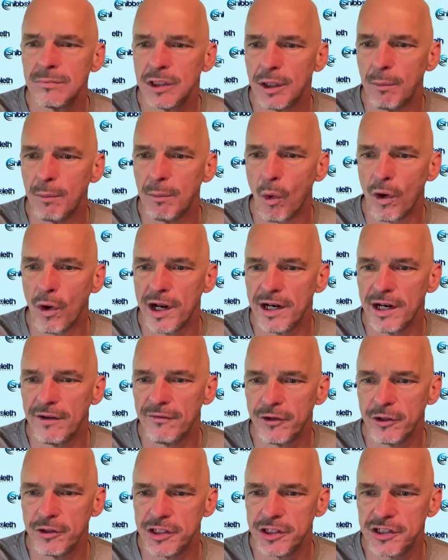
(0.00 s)
Good morning
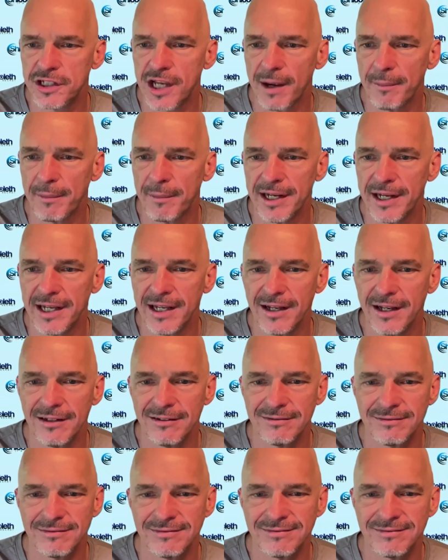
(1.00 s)
if you're just coming in.